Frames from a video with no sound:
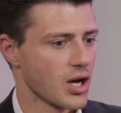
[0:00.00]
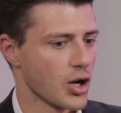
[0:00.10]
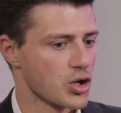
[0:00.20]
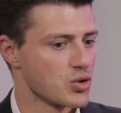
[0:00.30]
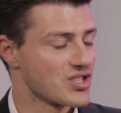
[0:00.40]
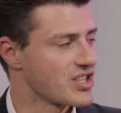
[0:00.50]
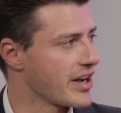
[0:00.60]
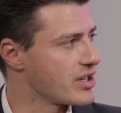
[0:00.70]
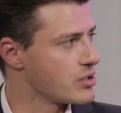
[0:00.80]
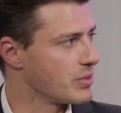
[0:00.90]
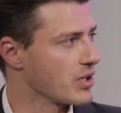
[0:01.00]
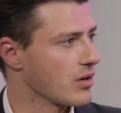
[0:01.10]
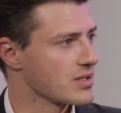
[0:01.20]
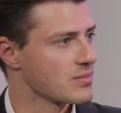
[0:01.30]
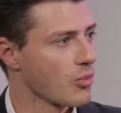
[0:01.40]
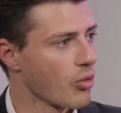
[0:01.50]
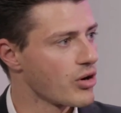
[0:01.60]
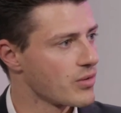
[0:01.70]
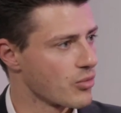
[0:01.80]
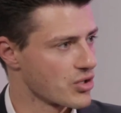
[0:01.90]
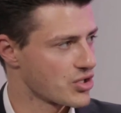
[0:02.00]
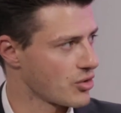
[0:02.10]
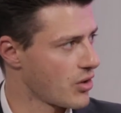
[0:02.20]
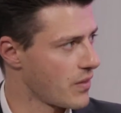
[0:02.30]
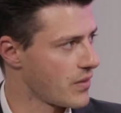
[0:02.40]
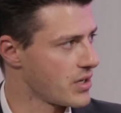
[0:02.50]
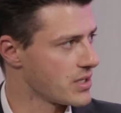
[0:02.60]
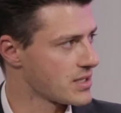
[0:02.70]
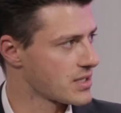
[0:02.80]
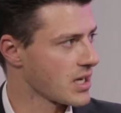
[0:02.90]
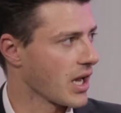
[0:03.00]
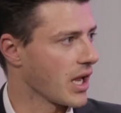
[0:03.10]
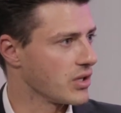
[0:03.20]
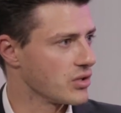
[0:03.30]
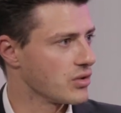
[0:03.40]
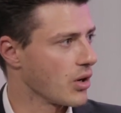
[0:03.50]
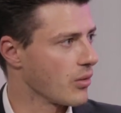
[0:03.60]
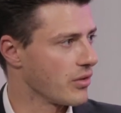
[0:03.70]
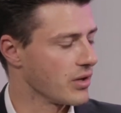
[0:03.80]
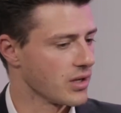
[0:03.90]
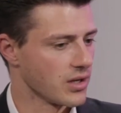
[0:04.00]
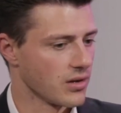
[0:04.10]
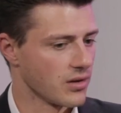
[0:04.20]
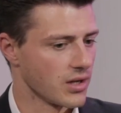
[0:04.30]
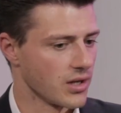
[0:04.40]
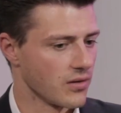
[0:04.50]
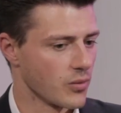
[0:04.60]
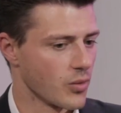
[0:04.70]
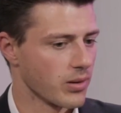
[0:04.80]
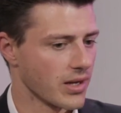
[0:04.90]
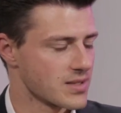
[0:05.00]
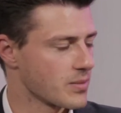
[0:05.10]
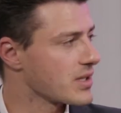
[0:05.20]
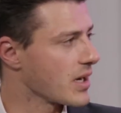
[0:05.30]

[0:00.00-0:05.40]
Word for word: a new standard, because more and more servers, and you know the replacement